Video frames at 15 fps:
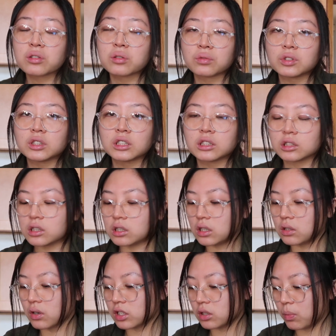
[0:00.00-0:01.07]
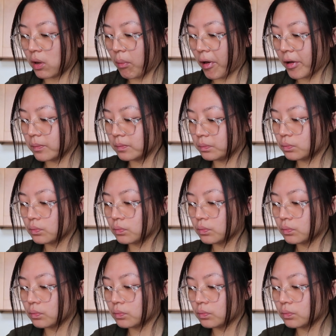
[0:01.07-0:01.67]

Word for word: is a really good cookie recipe, but...